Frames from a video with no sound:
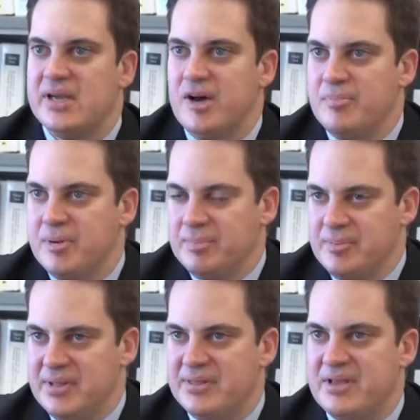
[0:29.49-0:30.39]
help
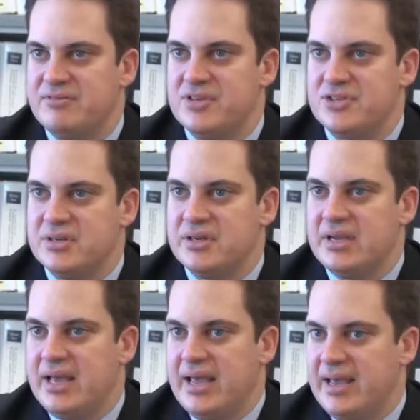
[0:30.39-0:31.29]
implement that vision,
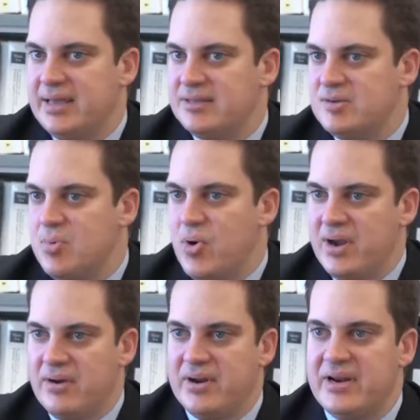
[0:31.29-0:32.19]
and to
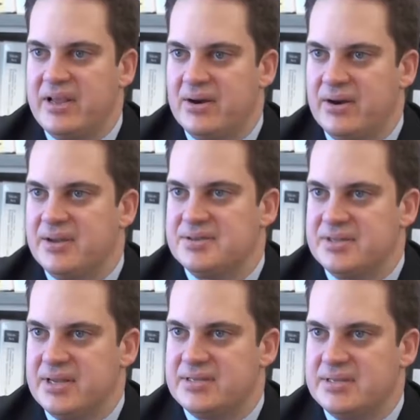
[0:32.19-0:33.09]
point out any
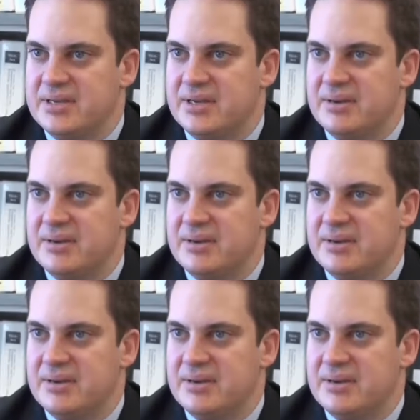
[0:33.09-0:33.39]
areas that